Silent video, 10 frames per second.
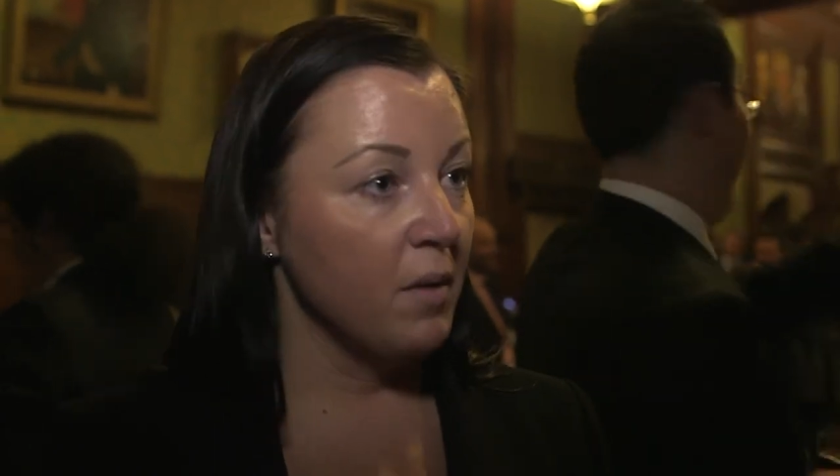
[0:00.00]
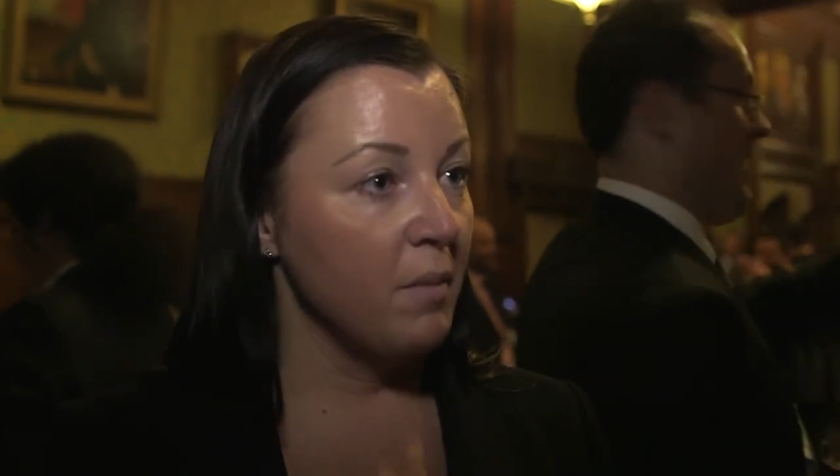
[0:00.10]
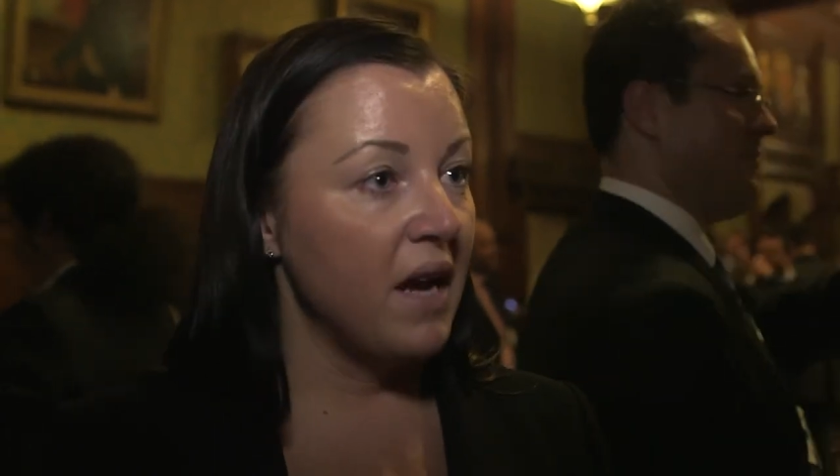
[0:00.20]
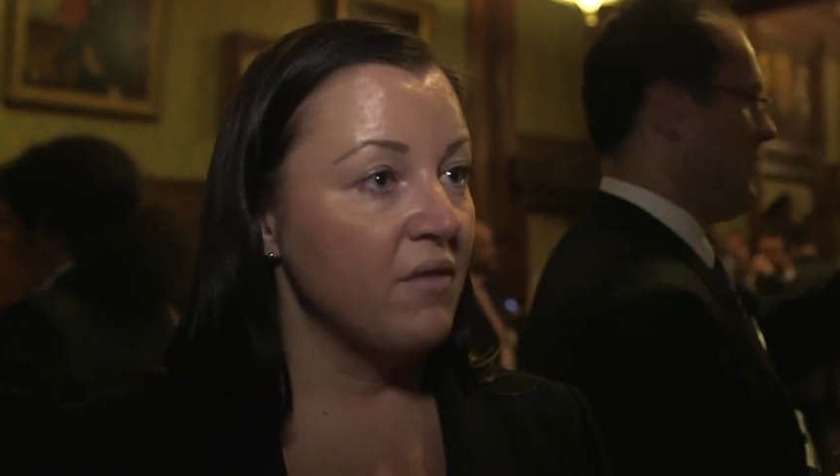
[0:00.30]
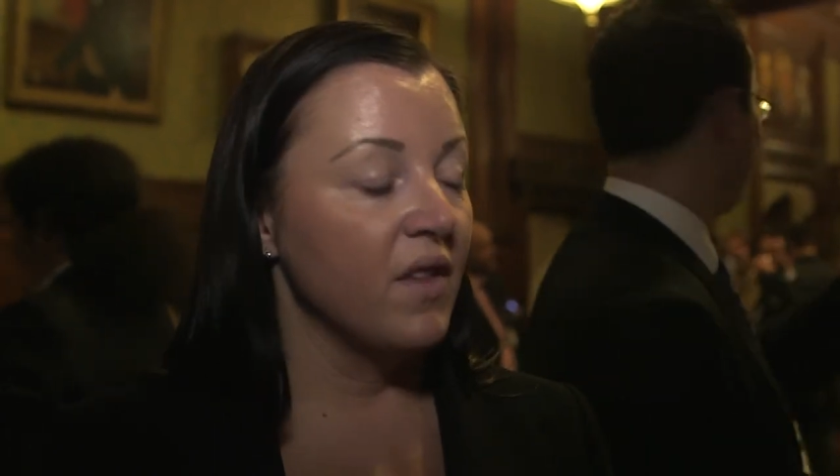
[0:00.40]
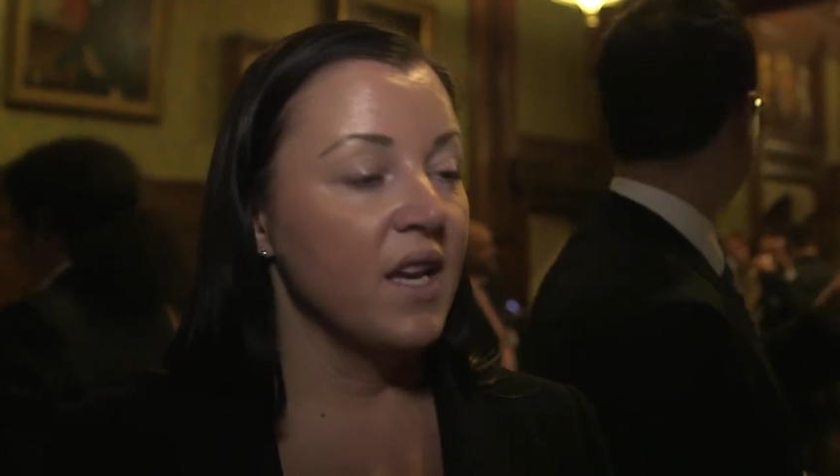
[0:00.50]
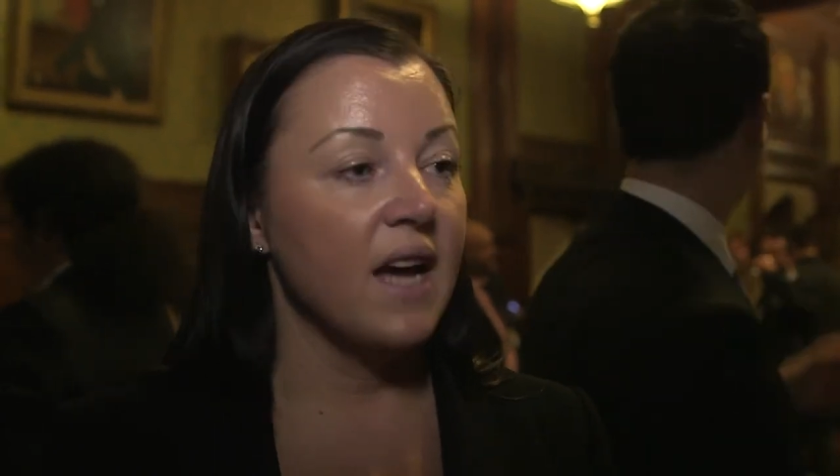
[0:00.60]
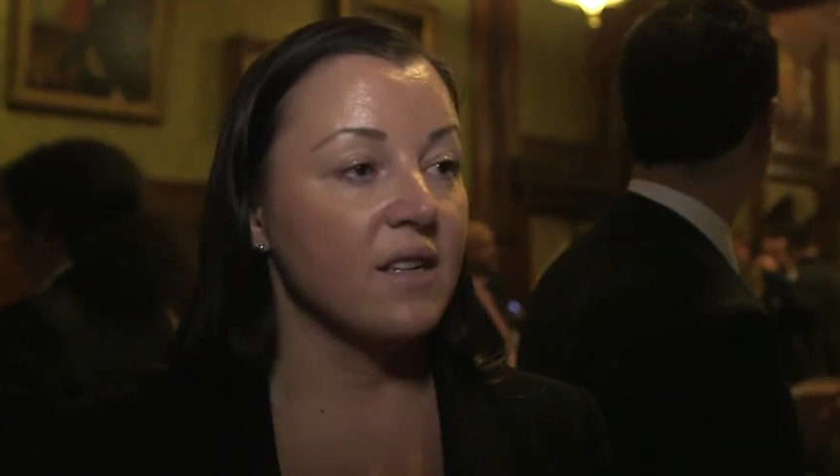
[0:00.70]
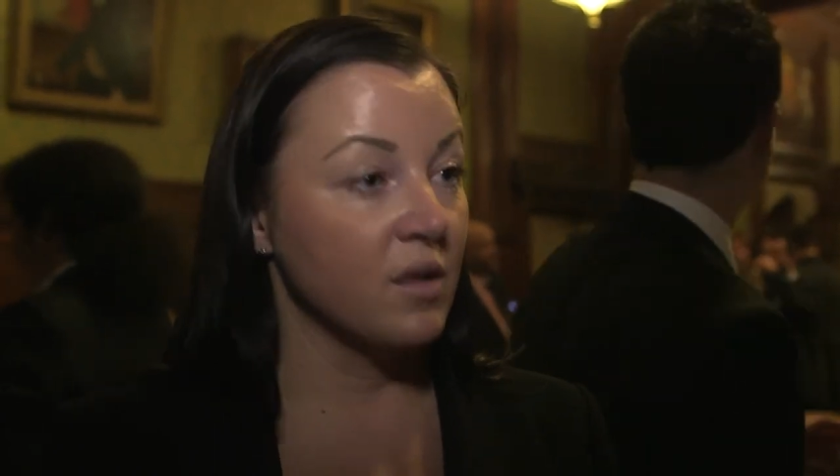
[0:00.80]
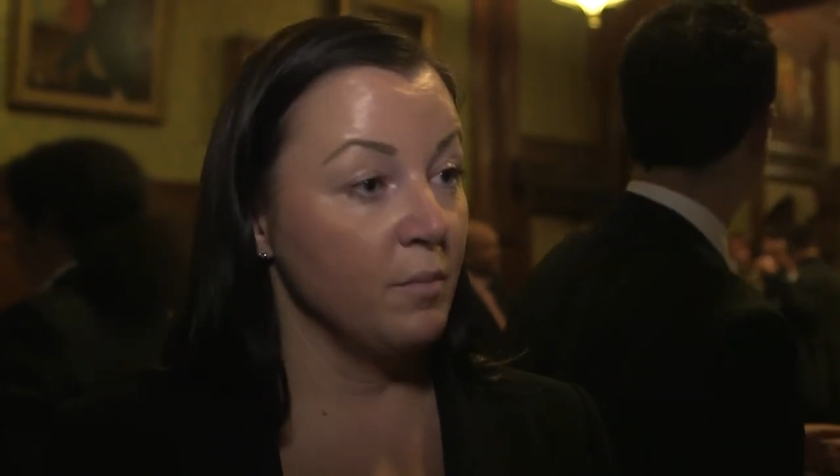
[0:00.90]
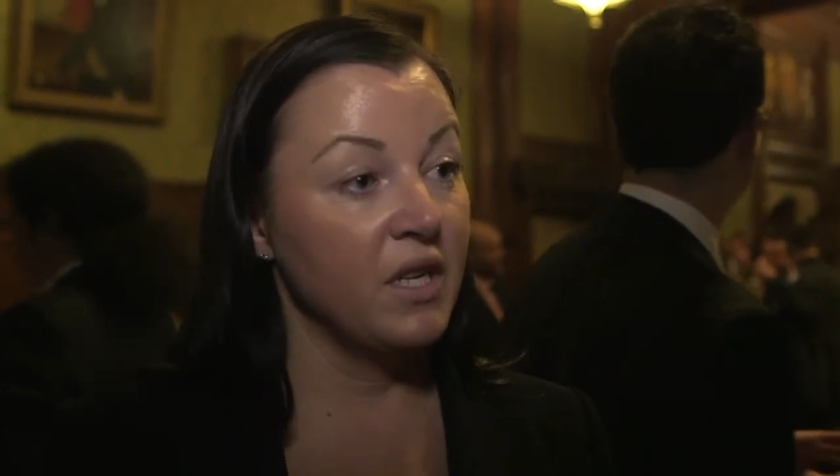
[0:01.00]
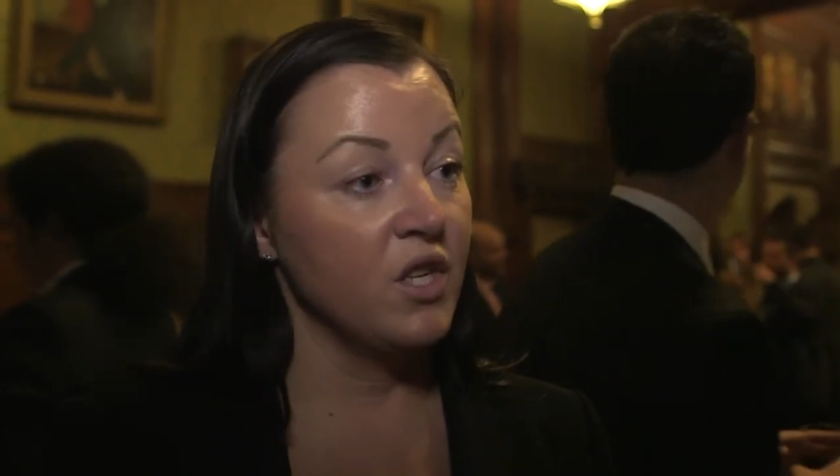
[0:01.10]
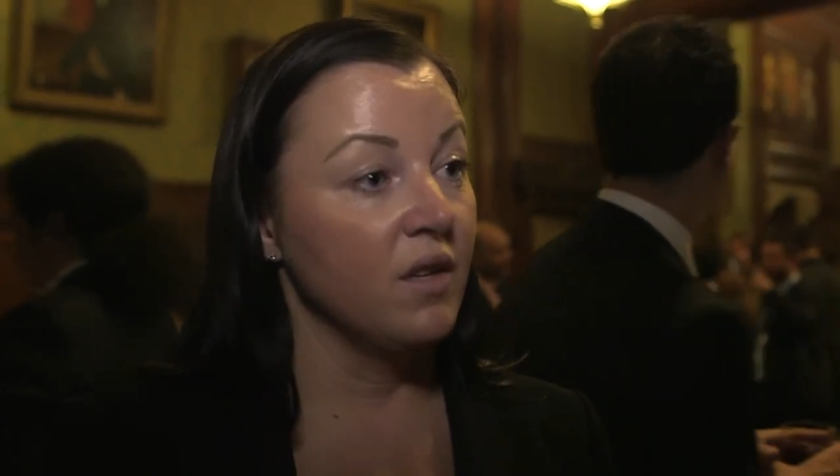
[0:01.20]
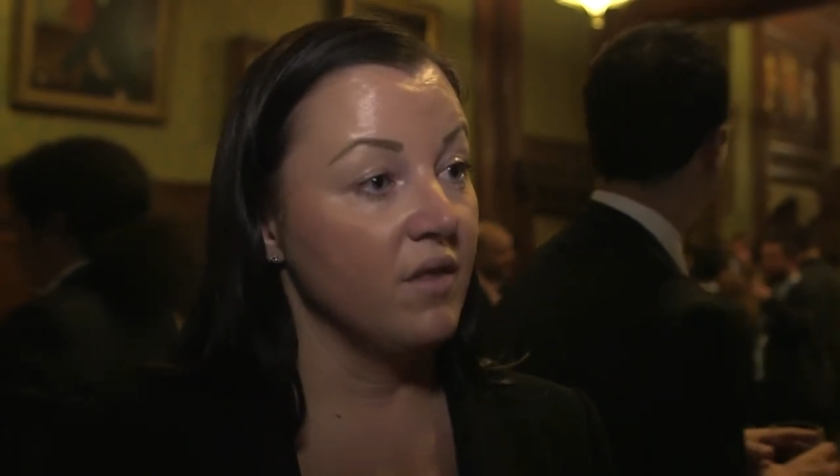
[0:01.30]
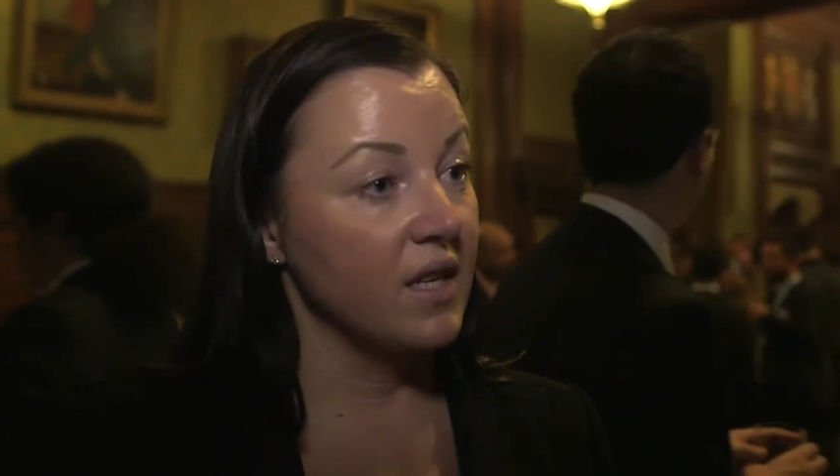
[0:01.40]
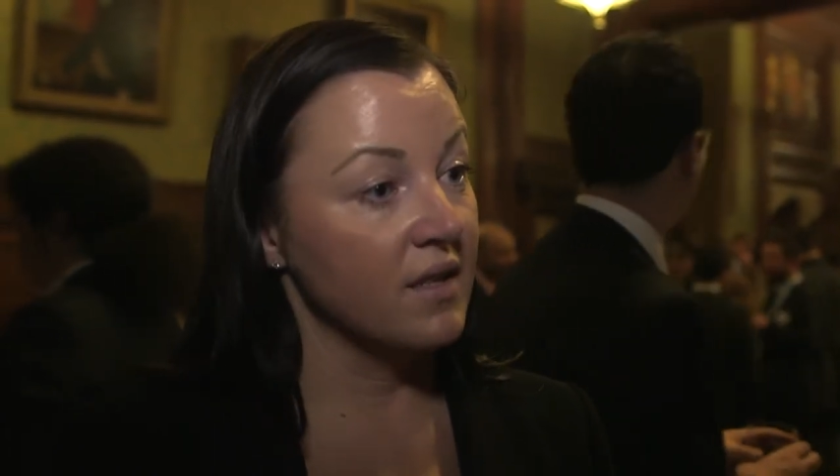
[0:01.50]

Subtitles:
can be made for the next submission of the